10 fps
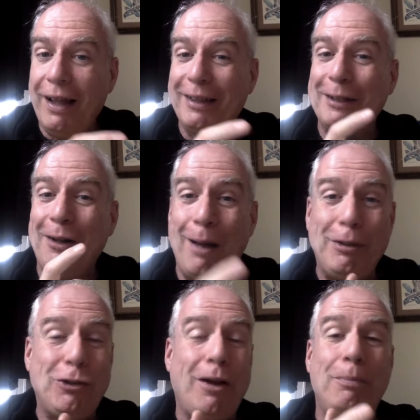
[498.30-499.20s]
the
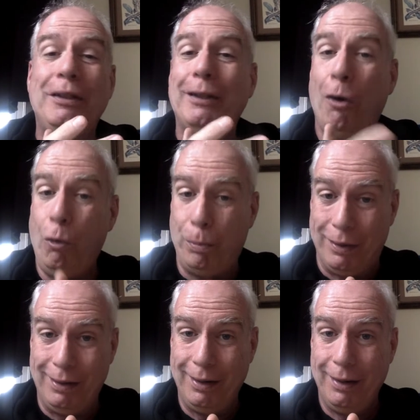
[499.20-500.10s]
comic shop is open.
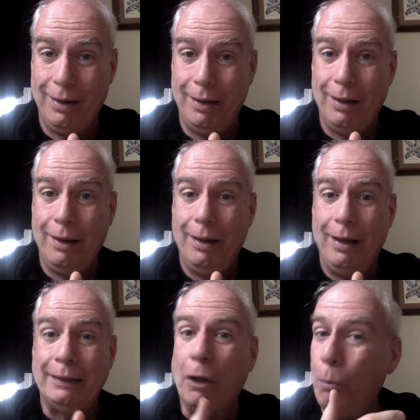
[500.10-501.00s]

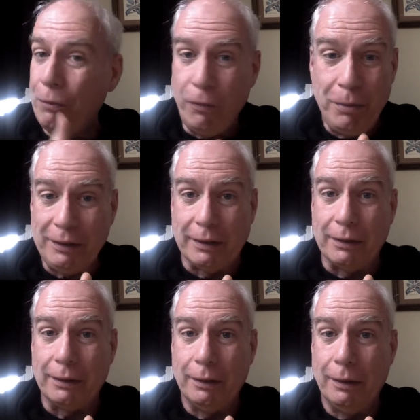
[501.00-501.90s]
It's open for
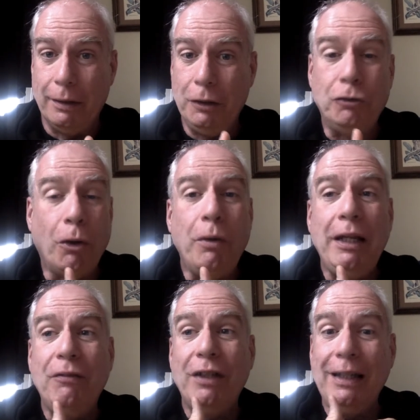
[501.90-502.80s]
business. You don't
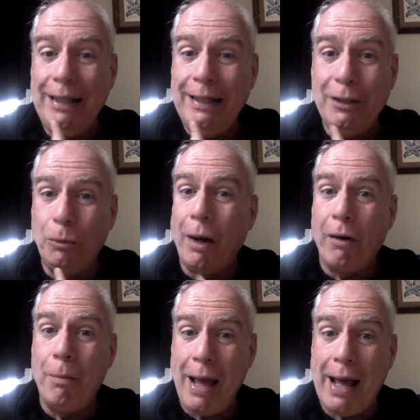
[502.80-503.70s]
even need to wear
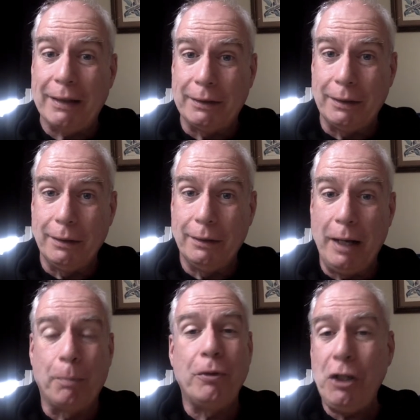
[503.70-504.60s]
a mask.
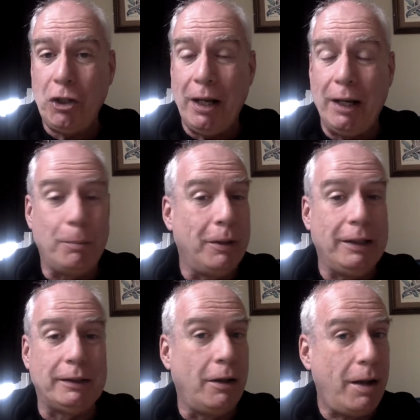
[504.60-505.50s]
They appreciate it, but
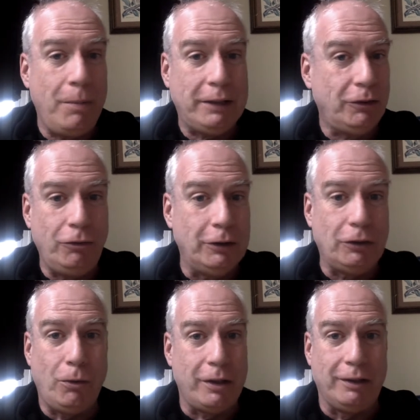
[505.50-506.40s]
it's not Massachusetts
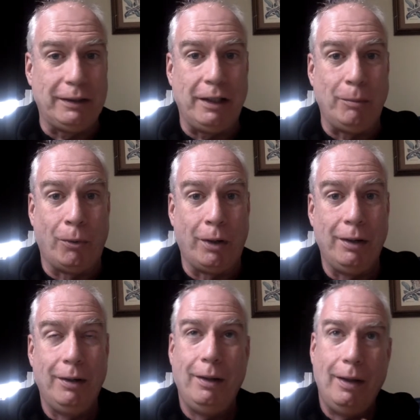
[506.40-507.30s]
ordinance anymore.
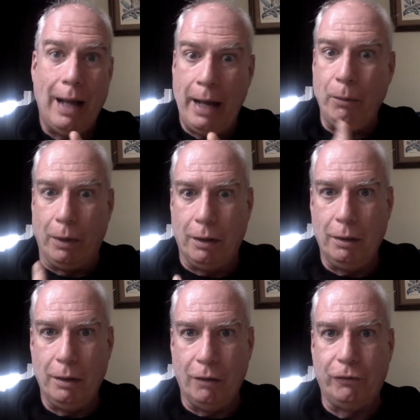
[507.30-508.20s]
I will,
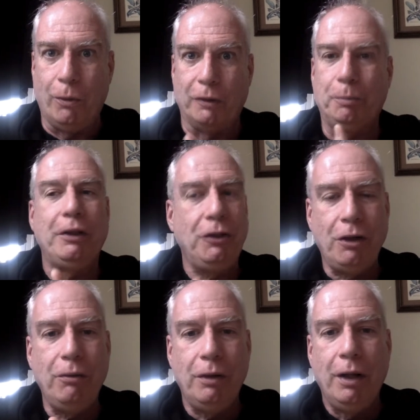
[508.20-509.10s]
of course, but you
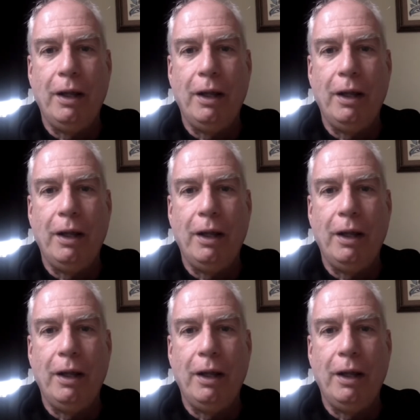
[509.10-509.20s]
don't